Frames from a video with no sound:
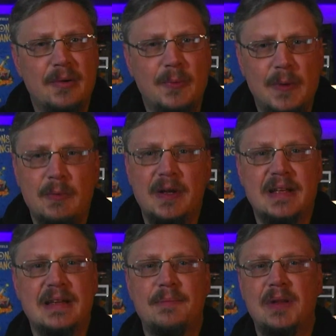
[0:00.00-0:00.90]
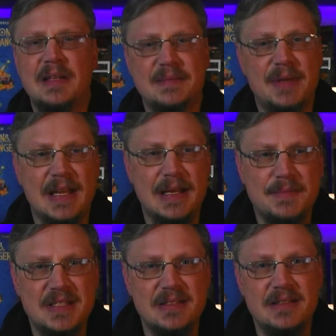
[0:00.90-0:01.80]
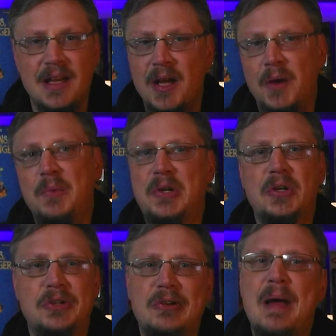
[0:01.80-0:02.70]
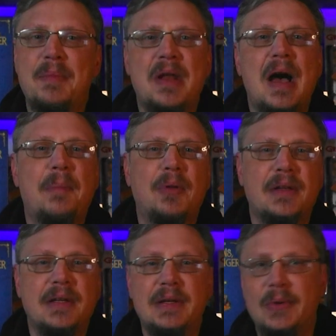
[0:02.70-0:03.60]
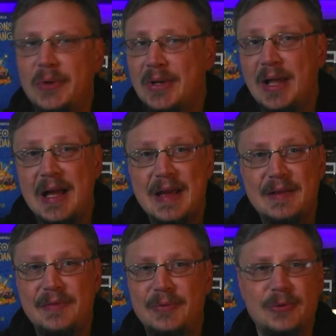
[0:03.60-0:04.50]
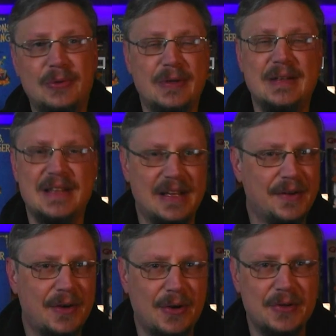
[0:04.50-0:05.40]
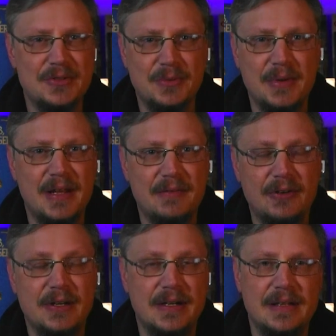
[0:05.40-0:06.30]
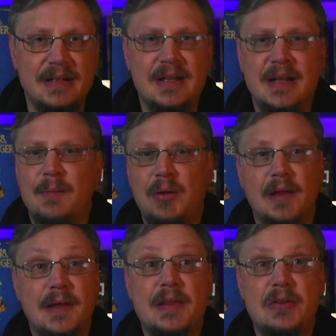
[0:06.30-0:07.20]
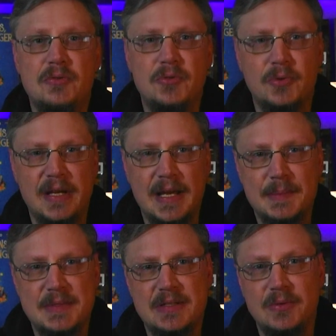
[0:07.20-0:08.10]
We want to play some games, and we could grab Monopoly or Life or a deck of cards or whatever and play the usual games.